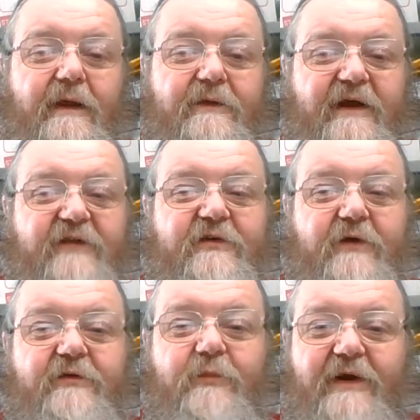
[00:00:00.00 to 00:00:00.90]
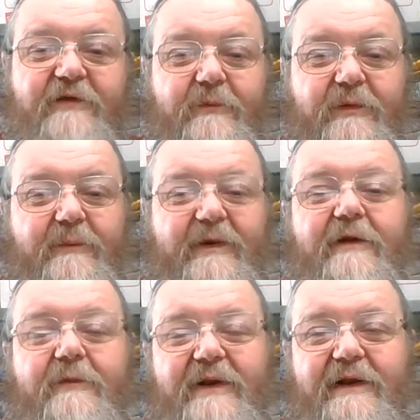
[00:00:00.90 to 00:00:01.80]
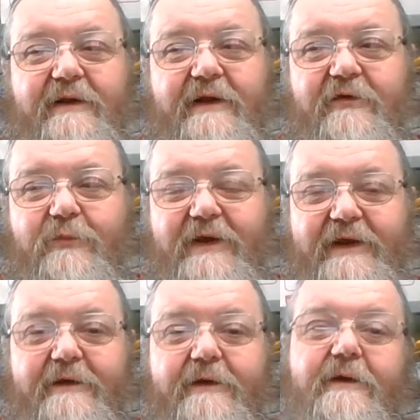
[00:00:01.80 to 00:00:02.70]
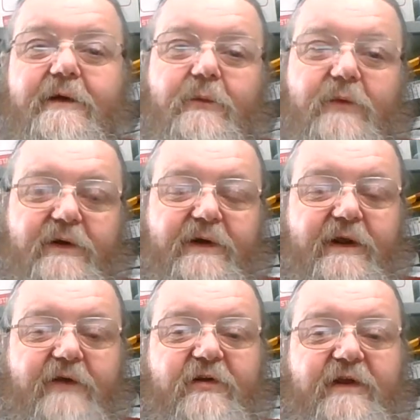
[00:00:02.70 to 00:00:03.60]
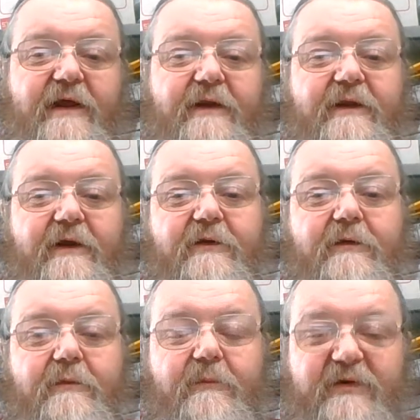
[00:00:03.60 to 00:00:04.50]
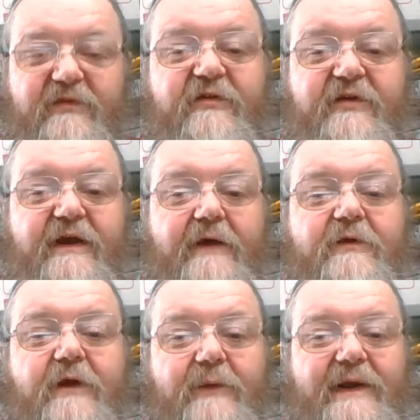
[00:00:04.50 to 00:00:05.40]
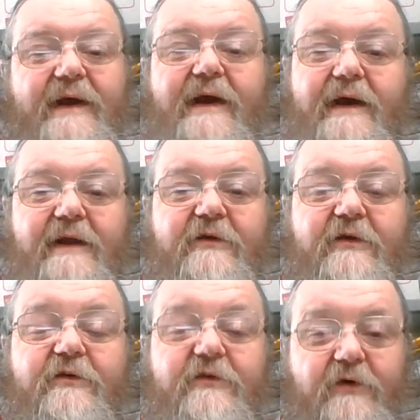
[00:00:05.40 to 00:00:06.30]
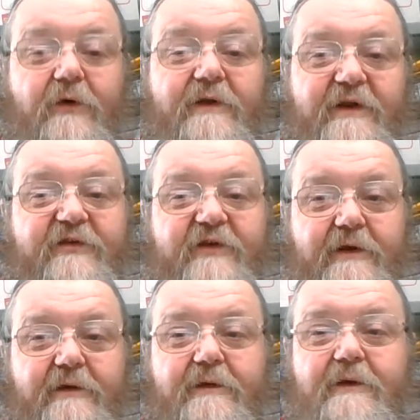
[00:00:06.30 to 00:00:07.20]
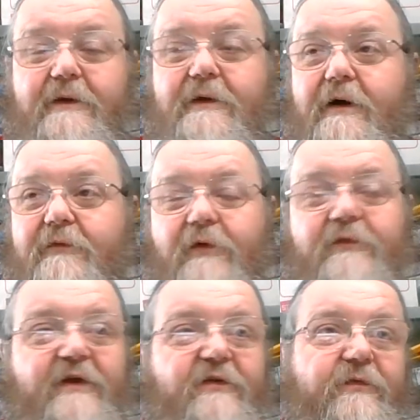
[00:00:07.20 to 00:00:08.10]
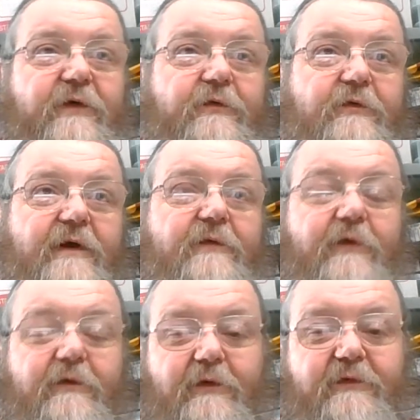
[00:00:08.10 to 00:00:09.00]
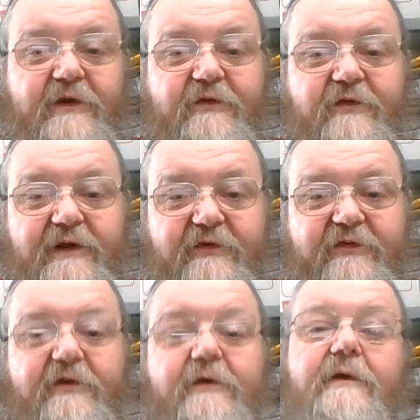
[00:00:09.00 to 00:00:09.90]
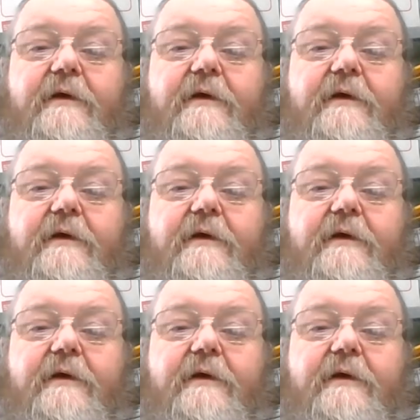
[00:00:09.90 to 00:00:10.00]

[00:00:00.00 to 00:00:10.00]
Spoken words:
that's going to wait until about the middle of next week when I can actually get the other business account going and start listing. I've got things to photograph, I've got things to list,